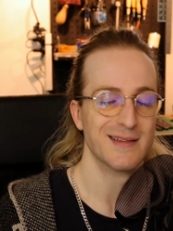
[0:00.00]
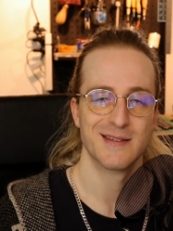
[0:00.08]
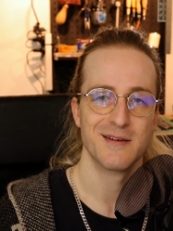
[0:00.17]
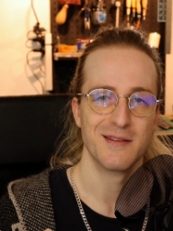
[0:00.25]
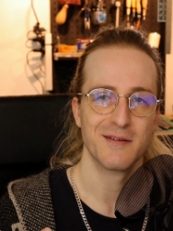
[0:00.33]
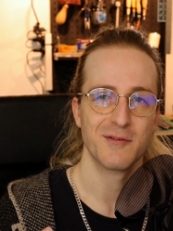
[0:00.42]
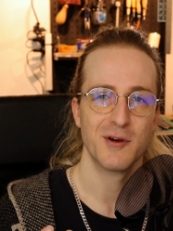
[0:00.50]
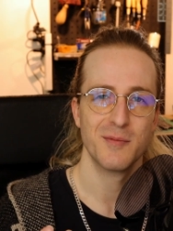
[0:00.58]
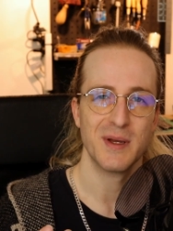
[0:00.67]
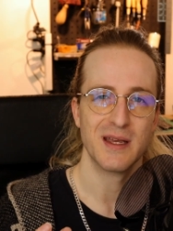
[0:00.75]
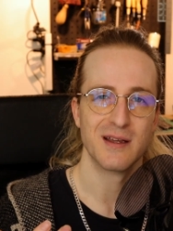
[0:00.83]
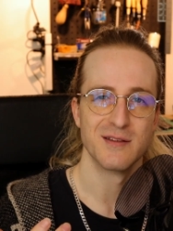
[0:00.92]
And so they've got to
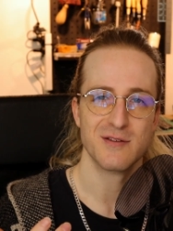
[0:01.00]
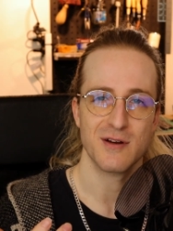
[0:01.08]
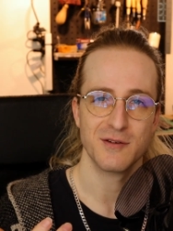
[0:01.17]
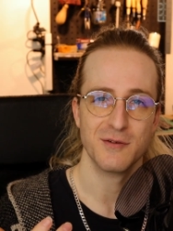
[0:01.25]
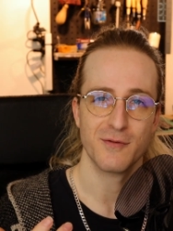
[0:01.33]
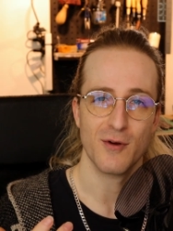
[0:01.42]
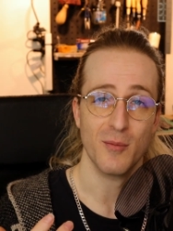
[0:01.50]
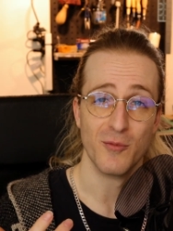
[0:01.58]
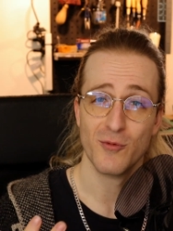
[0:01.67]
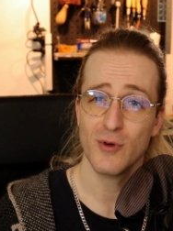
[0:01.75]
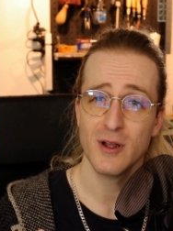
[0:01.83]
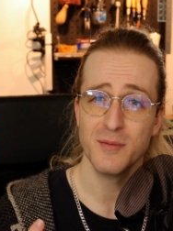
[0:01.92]
be constructed from
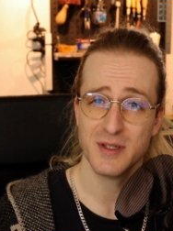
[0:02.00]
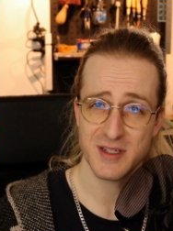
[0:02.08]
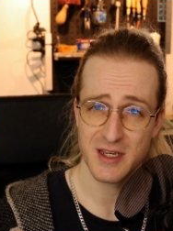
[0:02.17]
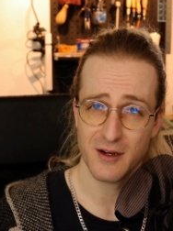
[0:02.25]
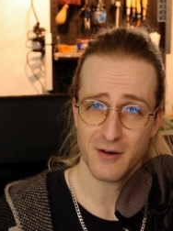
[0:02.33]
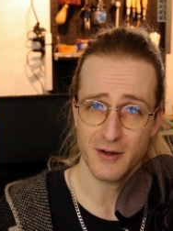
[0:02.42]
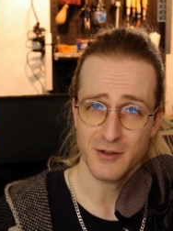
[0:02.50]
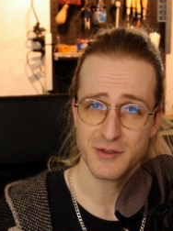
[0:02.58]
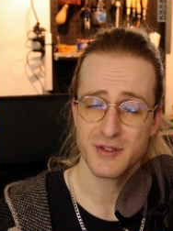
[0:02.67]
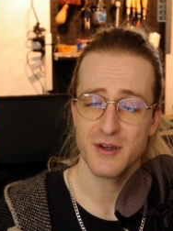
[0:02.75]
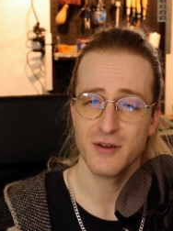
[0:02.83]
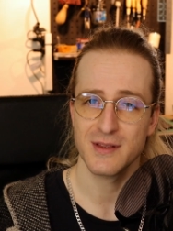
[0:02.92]
real materials.
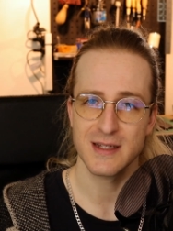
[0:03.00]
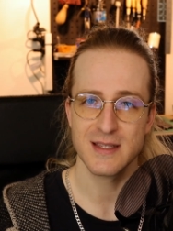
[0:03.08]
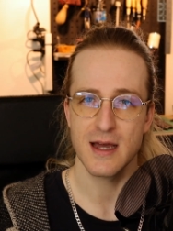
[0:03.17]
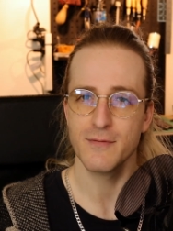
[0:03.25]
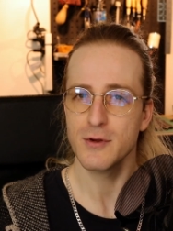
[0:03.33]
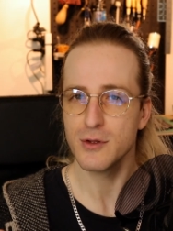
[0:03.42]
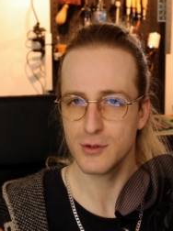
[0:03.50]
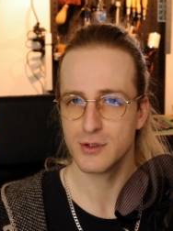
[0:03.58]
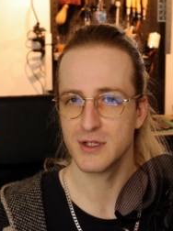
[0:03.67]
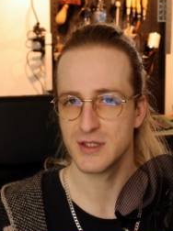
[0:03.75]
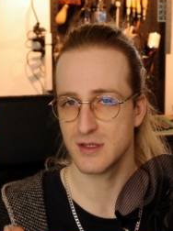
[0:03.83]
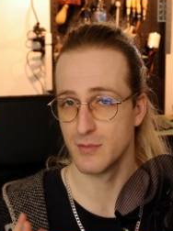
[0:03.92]
So let's have a look
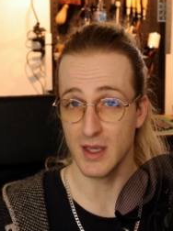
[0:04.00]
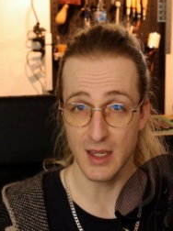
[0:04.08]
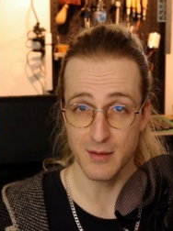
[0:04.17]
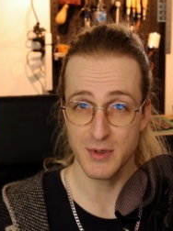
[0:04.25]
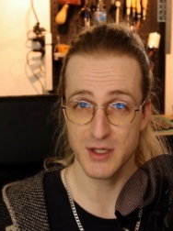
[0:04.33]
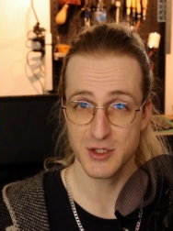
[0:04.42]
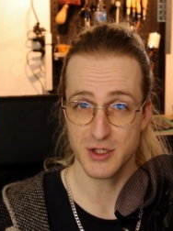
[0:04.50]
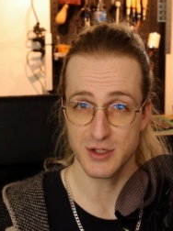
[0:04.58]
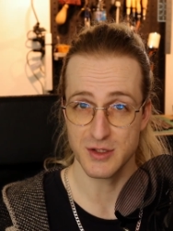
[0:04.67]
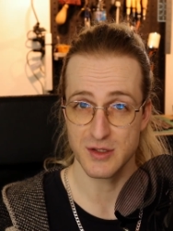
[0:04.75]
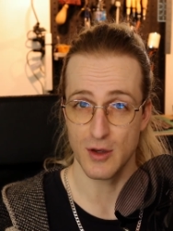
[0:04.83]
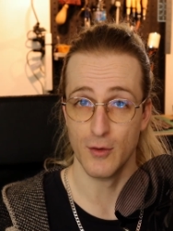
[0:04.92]
at some
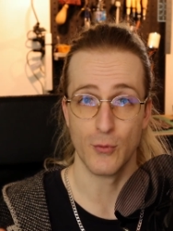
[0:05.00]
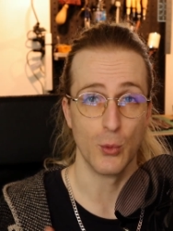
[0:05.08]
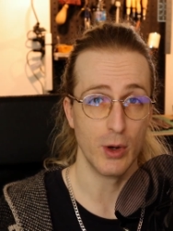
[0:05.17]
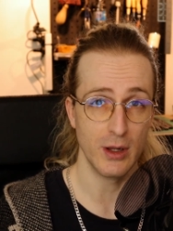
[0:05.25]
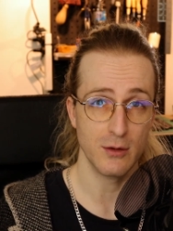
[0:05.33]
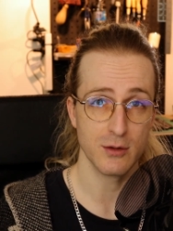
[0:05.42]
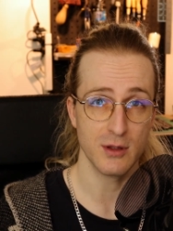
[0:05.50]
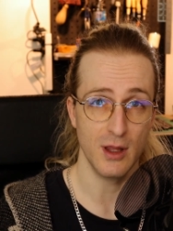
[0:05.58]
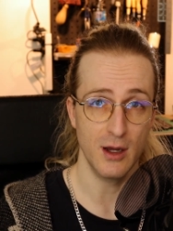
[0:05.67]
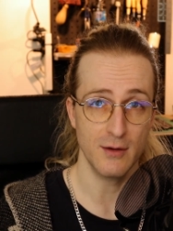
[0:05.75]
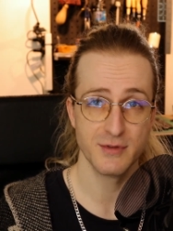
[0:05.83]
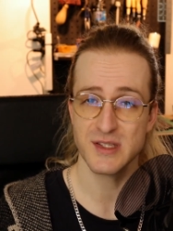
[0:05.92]
images of real
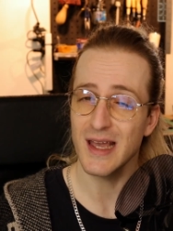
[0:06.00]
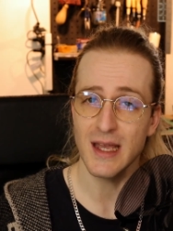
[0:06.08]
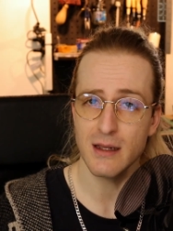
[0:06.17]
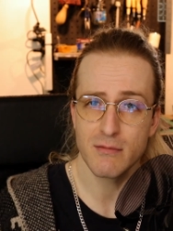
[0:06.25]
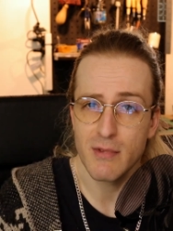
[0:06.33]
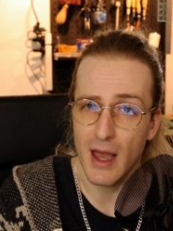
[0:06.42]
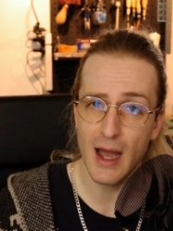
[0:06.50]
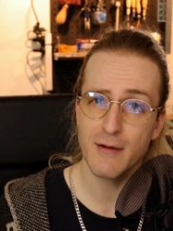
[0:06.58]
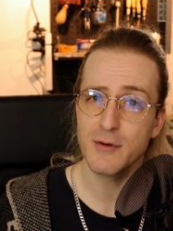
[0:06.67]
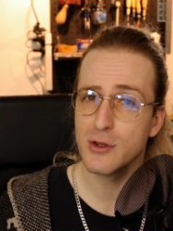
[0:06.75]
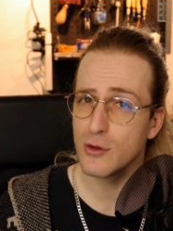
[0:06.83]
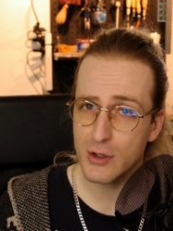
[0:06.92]
gloves, and have a
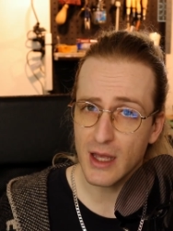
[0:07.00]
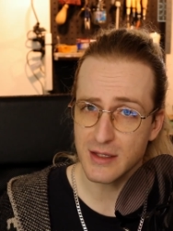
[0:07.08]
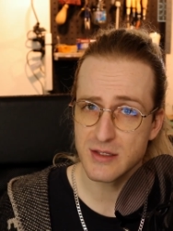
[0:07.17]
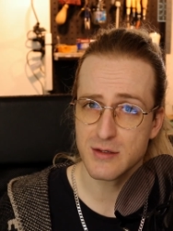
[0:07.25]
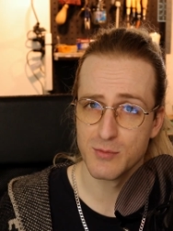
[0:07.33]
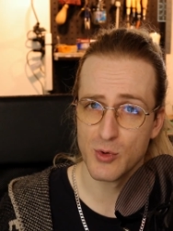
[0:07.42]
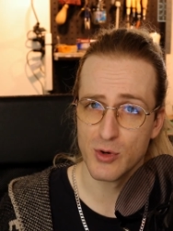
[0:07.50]
look at some